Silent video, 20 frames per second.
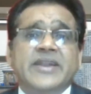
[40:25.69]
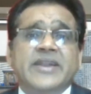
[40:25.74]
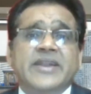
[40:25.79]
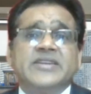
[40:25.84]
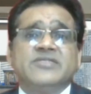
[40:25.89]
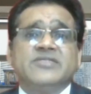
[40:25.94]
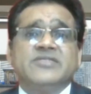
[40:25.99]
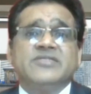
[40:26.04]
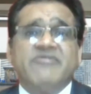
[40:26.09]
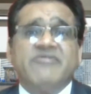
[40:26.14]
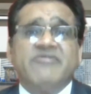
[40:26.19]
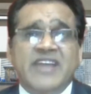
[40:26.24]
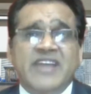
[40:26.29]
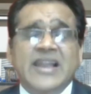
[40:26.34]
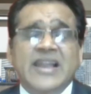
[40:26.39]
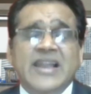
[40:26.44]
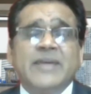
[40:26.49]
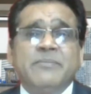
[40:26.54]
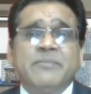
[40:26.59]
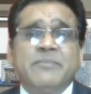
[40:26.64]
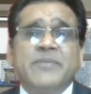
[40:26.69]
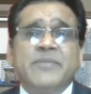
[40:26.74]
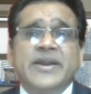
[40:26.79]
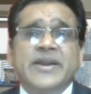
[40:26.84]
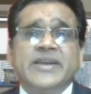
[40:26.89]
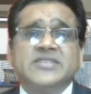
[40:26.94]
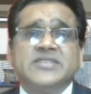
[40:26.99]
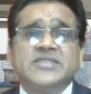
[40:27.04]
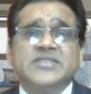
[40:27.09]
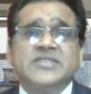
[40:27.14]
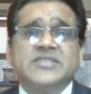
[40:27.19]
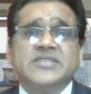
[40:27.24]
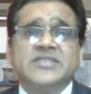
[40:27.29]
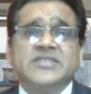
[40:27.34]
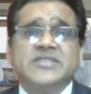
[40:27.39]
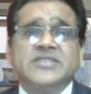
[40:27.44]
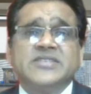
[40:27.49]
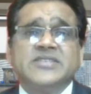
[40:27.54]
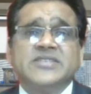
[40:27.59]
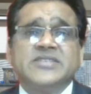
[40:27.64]
It is well embraced,
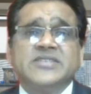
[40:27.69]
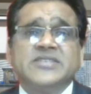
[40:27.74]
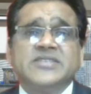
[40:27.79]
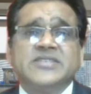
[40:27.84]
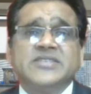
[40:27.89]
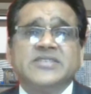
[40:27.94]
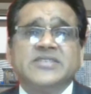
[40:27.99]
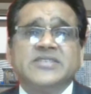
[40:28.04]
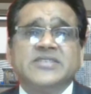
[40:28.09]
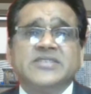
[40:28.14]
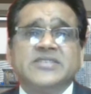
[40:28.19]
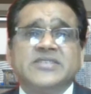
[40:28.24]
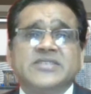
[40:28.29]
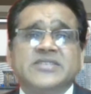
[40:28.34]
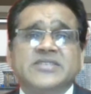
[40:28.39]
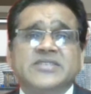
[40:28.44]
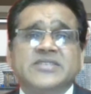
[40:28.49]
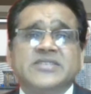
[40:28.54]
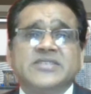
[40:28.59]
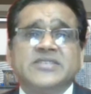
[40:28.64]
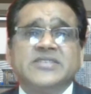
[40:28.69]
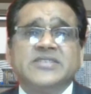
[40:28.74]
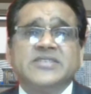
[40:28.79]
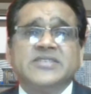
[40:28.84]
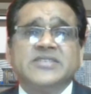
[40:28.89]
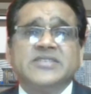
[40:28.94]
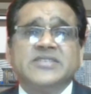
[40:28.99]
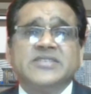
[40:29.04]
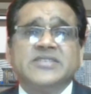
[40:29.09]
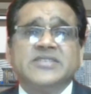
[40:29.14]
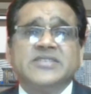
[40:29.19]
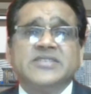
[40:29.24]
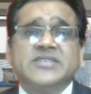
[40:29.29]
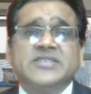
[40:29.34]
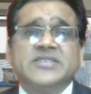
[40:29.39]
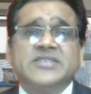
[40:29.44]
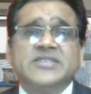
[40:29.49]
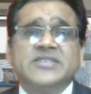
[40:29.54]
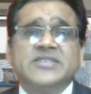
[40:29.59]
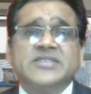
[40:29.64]
and it is the
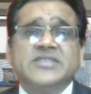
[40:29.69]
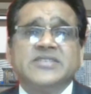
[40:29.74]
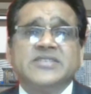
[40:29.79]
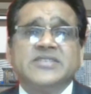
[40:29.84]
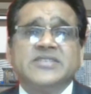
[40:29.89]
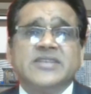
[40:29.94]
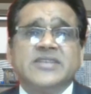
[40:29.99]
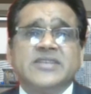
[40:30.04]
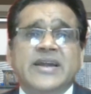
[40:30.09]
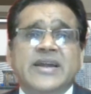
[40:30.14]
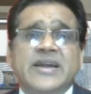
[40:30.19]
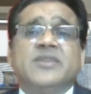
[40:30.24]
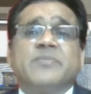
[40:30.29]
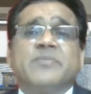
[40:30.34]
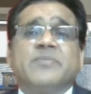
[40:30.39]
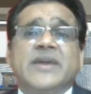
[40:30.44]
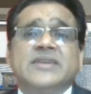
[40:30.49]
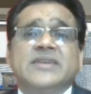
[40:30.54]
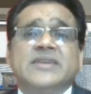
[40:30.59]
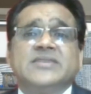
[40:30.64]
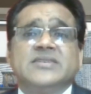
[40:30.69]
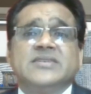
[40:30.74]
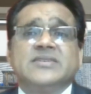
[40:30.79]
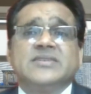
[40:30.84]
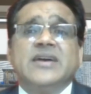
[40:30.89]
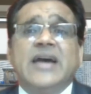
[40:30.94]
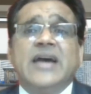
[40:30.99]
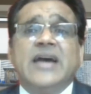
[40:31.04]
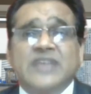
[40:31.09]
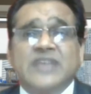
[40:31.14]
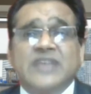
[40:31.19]
flavor of the enterprises